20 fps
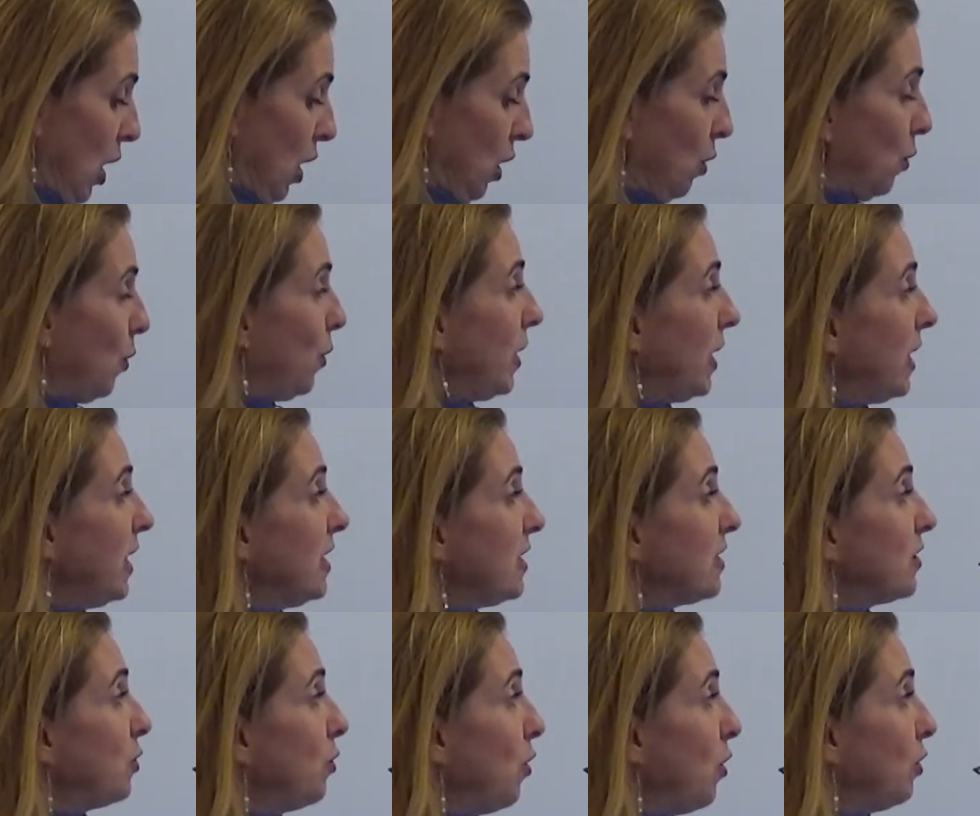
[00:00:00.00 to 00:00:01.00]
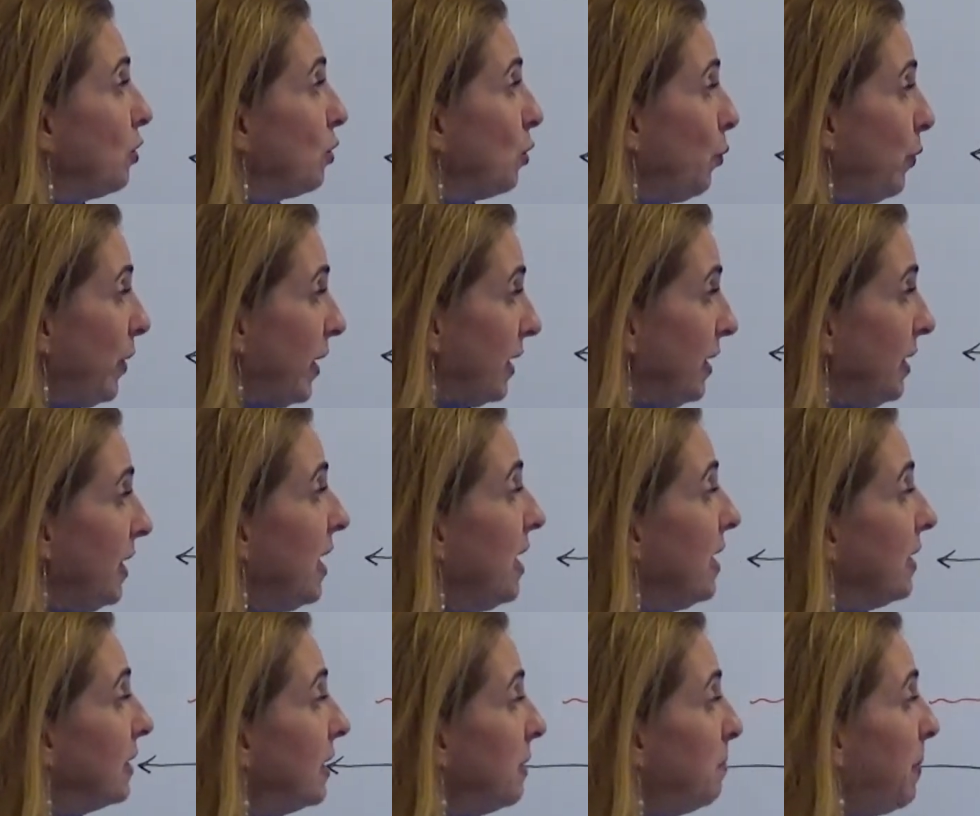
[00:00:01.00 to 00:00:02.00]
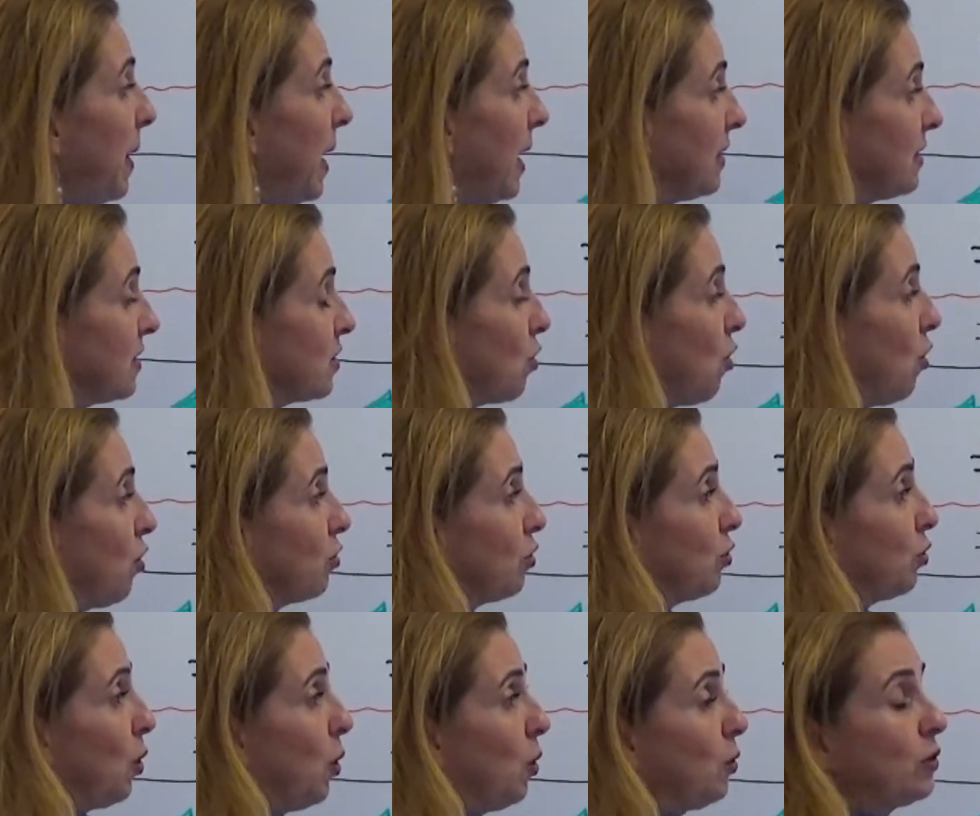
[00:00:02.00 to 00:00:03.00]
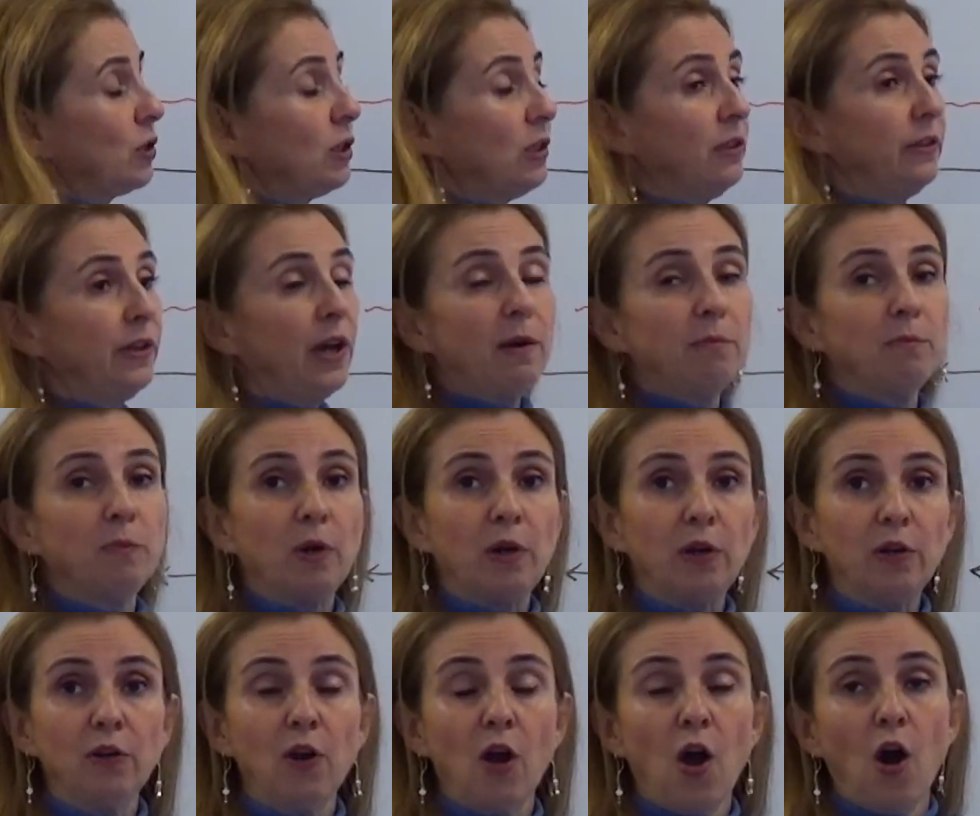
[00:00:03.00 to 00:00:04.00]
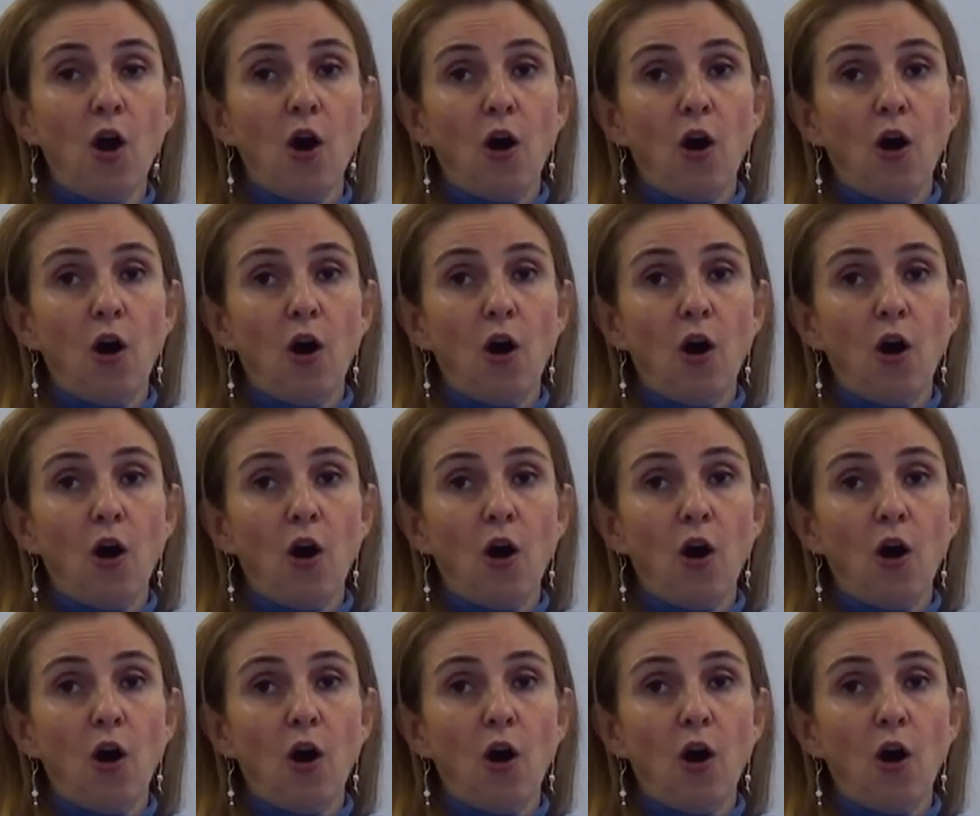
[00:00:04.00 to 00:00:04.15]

Who is going to win depends on the total number